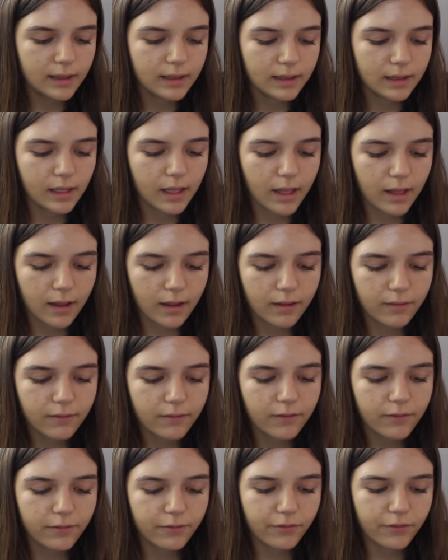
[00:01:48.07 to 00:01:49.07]

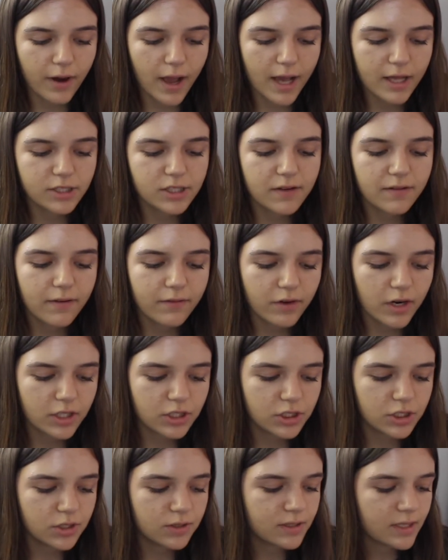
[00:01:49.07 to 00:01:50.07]
love Fresh. I've never
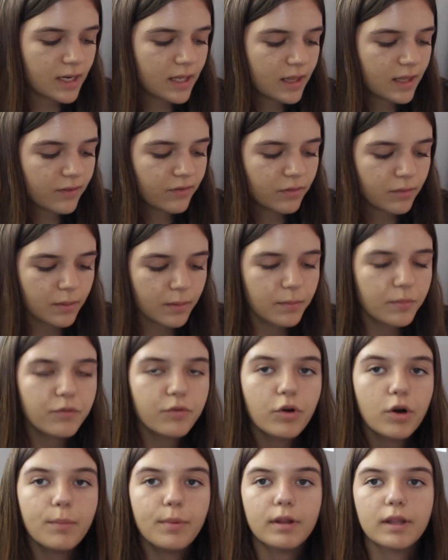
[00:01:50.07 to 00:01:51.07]
actually used anything from them
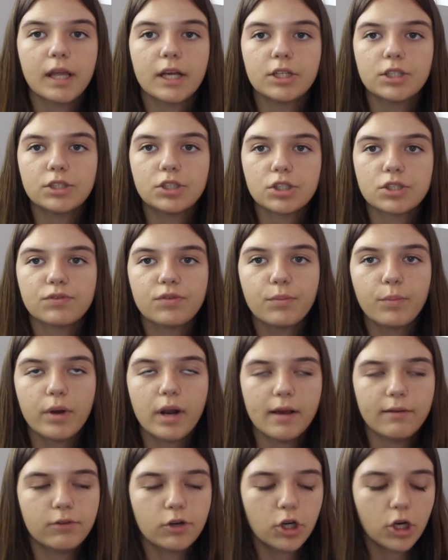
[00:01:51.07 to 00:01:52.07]
before, but like just from what
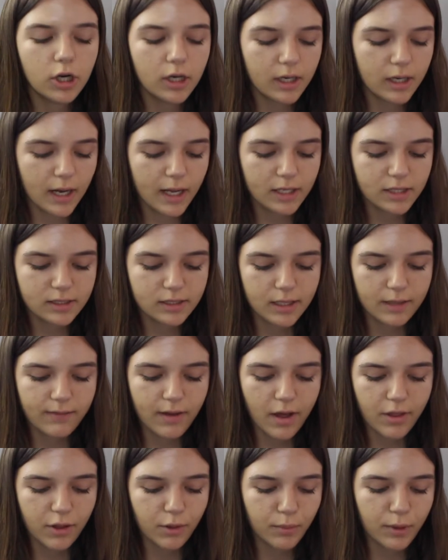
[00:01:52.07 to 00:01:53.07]
I've heard, and I just love
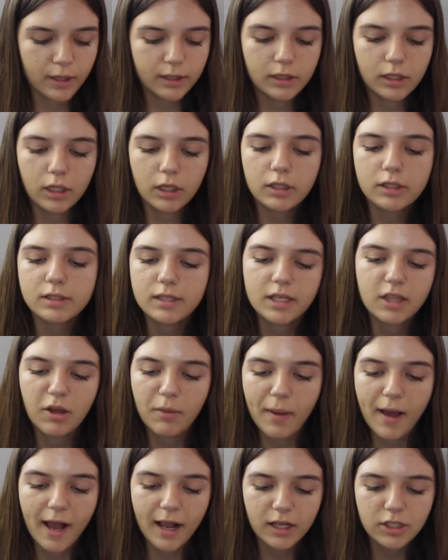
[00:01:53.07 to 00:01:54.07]
how their brand looks, like their
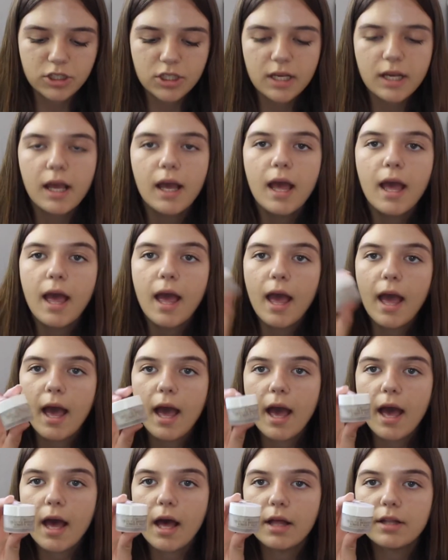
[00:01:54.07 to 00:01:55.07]
packaging.
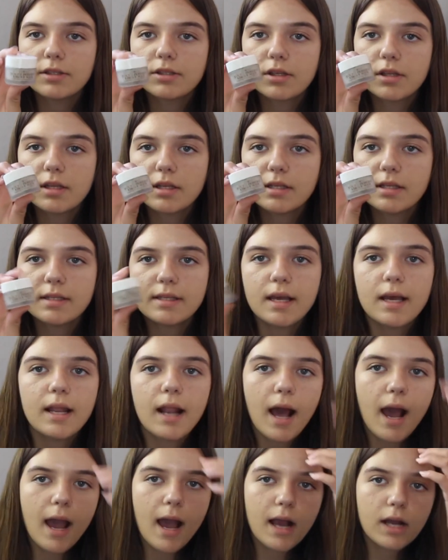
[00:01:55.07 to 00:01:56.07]
And so this is it.
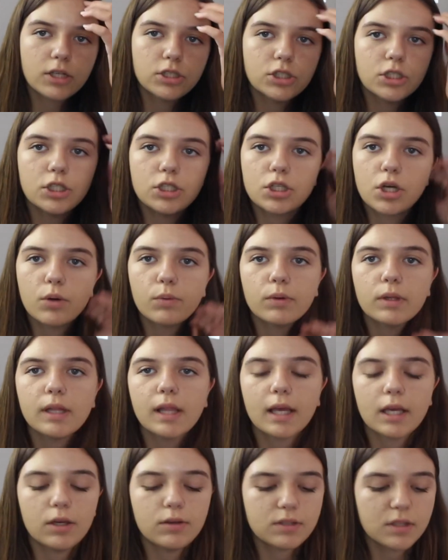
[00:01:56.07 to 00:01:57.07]
I actually don't really
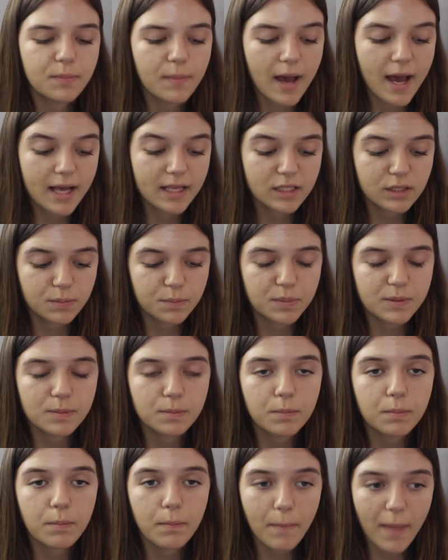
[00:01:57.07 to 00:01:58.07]
like using masks
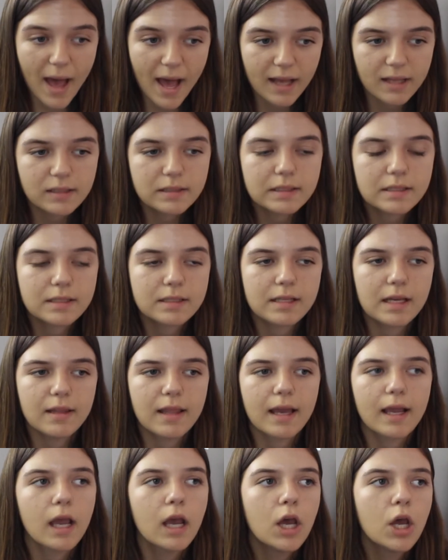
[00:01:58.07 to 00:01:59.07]
and
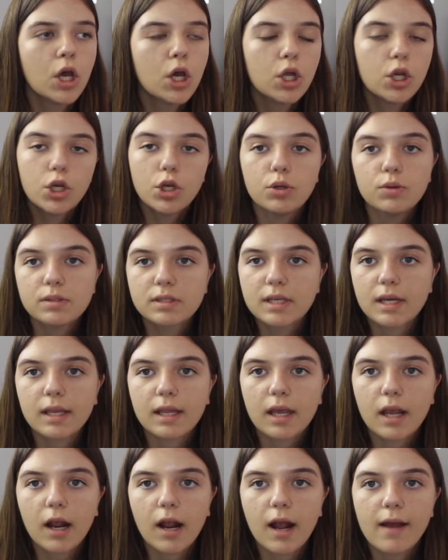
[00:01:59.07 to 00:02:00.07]
like new
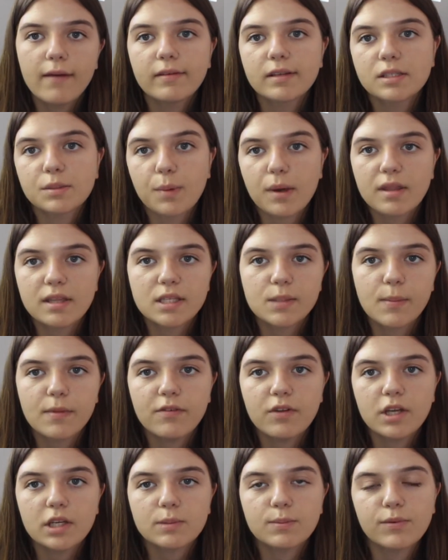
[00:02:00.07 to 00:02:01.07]
skincare. I've explained this in my
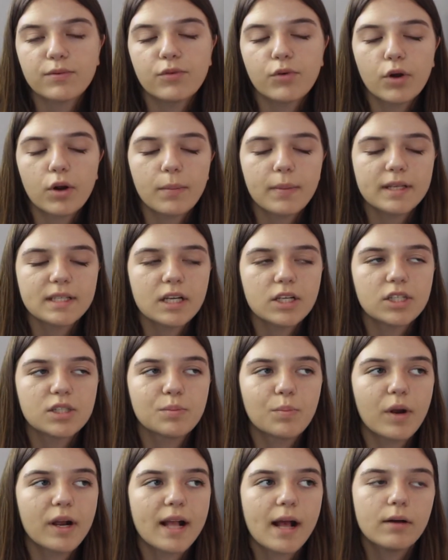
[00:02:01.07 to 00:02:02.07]
videos before because I
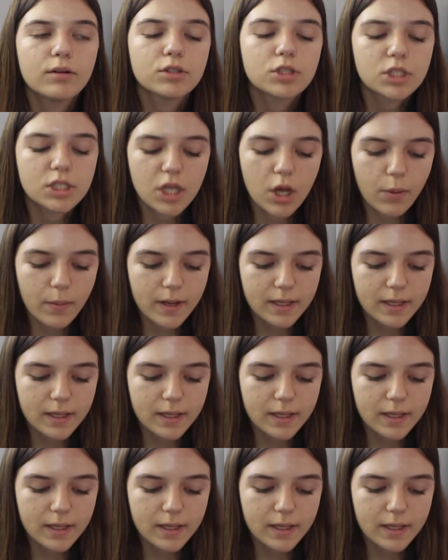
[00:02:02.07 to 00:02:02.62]
just break out so